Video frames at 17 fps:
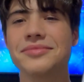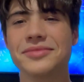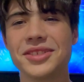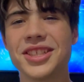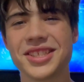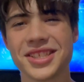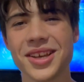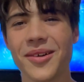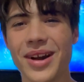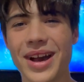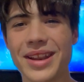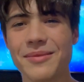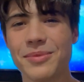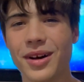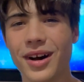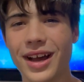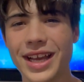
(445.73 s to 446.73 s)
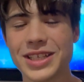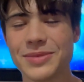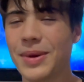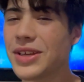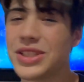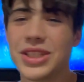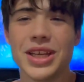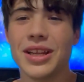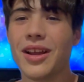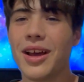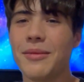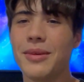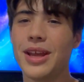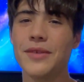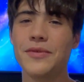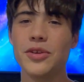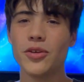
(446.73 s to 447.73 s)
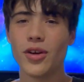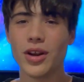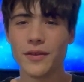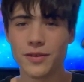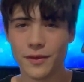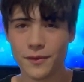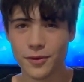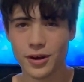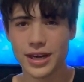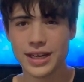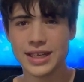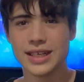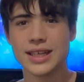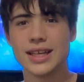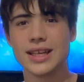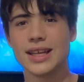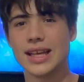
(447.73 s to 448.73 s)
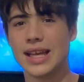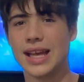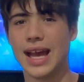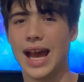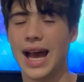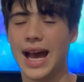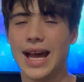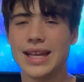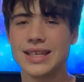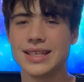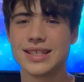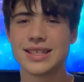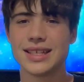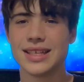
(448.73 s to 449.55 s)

Just go ahead and buy it. Especially like me, if you got it for free and